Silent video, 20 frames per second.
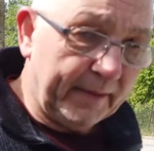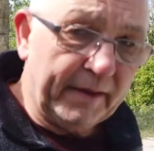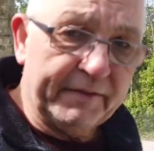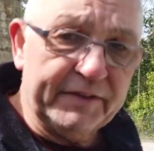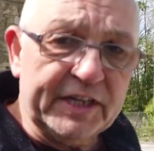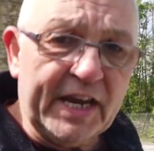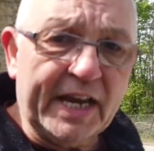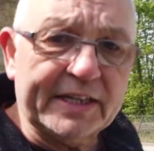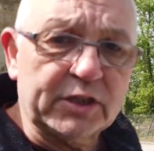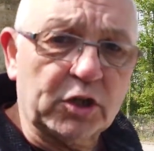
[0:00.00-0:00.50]

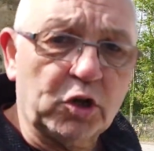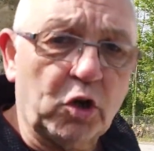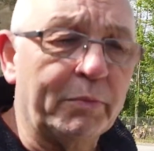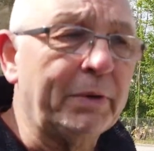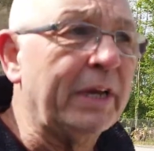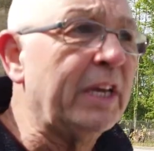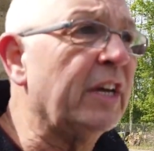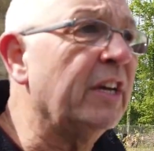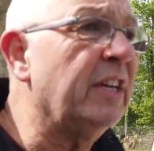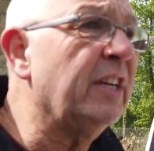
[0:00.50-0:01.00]
If you had to
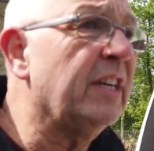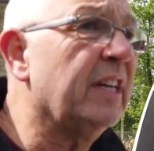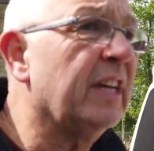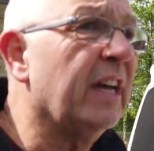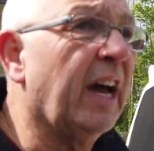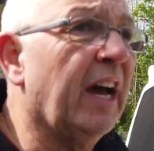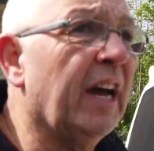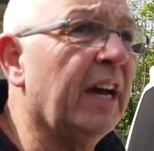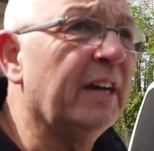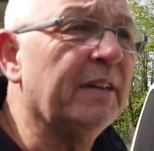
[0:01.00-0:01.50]
come here,
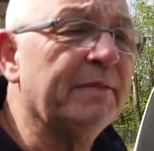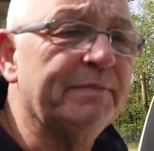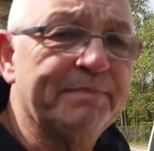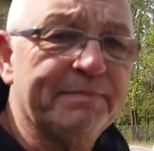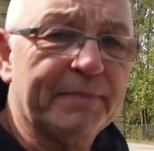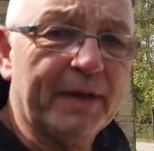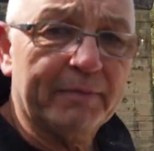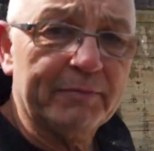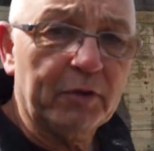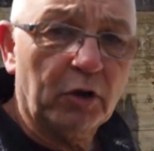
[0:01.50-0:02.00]

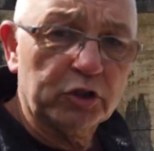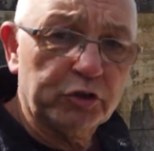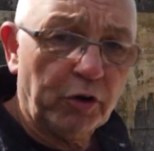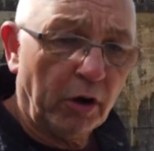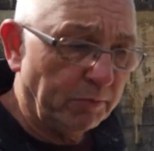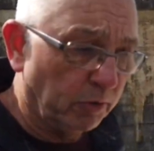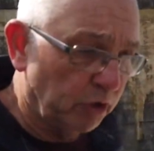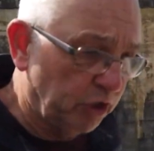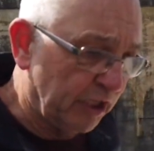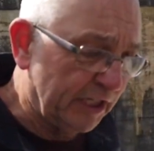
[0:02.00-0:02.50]
um, I'm not
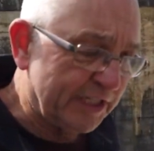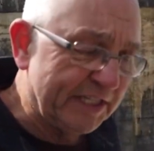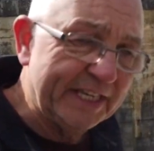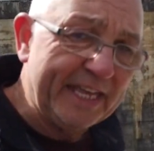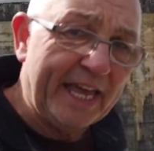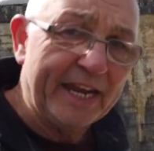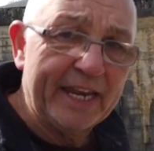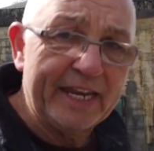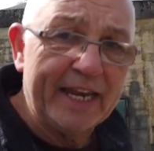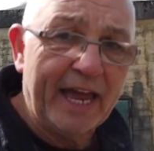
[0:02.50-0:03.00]
sure how much it is to
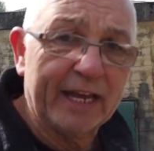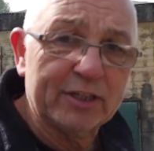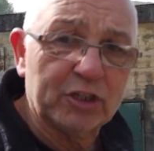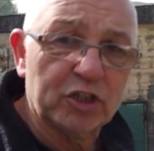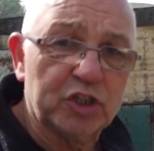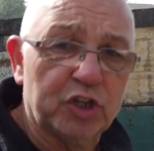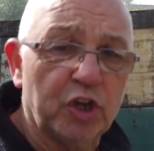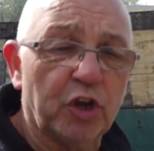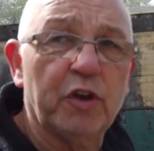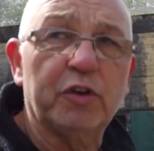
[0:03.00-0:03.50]
get in. I
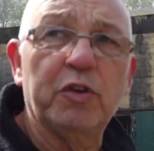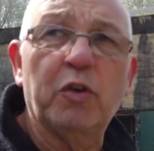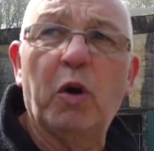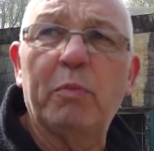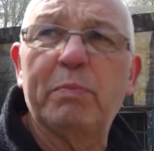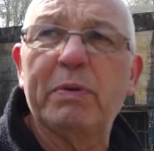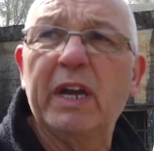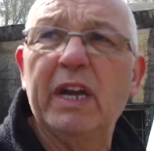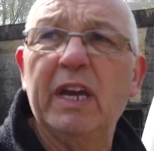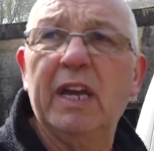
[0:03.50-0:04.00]
just turned
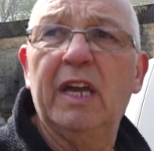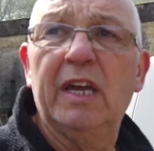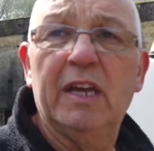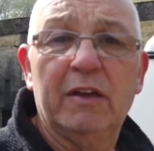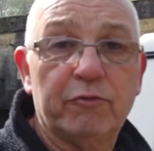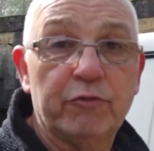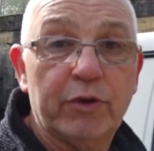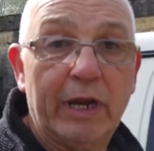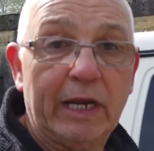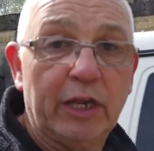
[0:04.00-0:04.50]
up
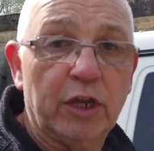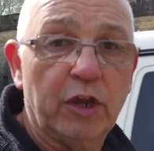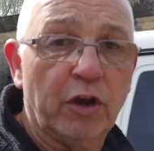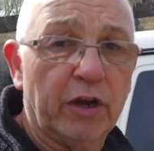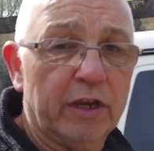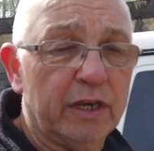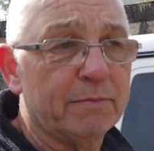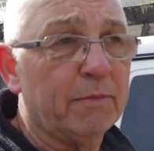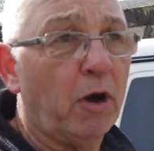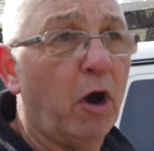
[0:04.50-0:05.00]
really
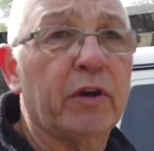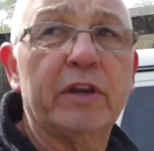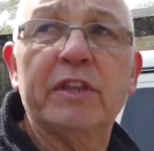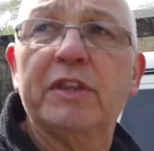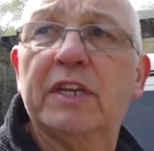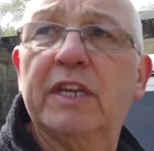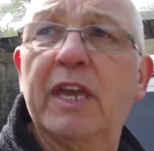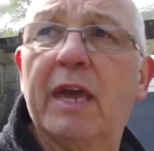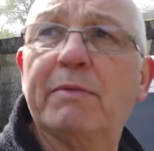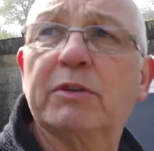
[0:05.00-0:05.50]
early in the
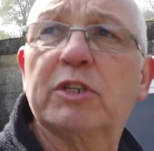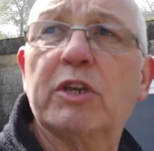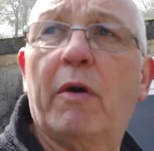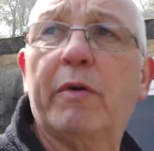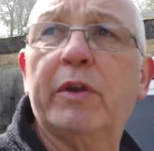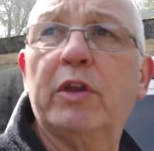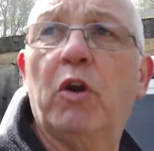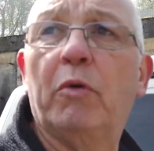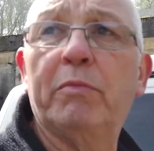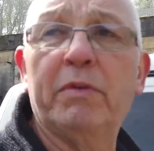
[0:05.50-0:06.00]
morning. The gate was
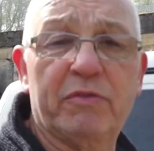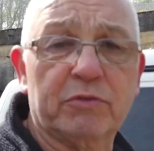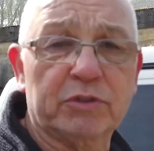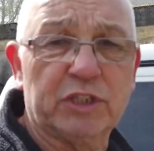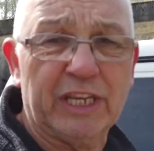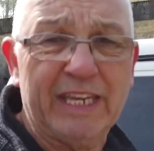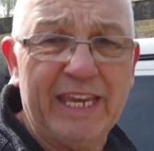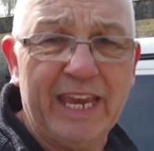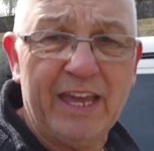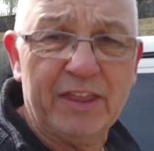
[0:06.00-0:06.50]
already open. If there
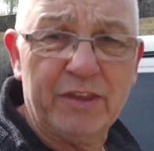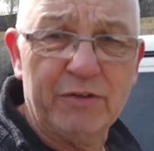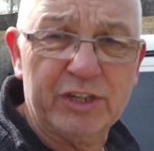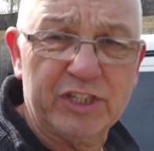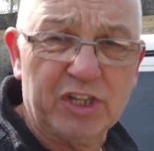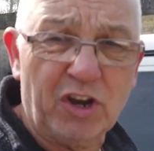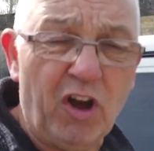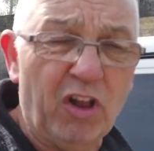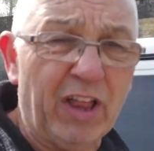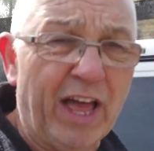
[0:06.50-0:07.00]
was a gate there
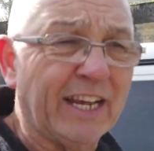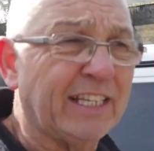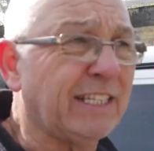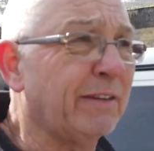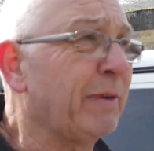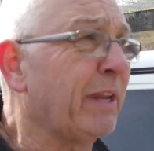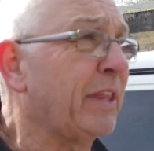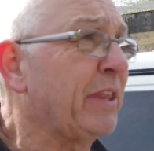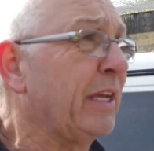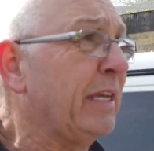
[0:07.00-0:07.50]
at all,
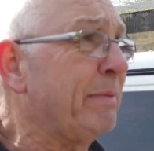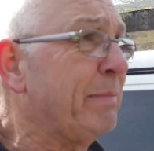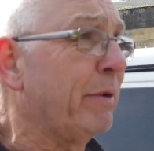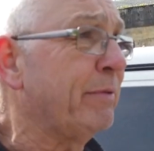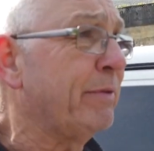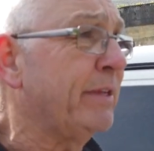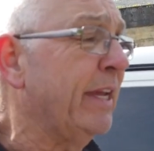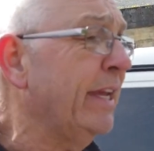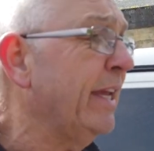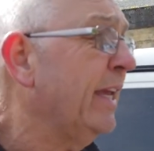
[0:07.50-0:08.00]
actually, when I think
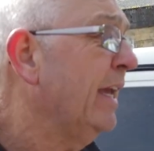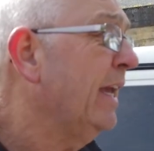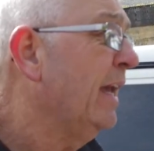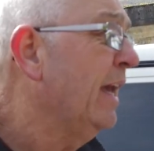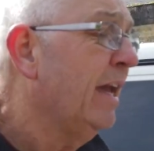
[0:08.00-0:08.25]
about it.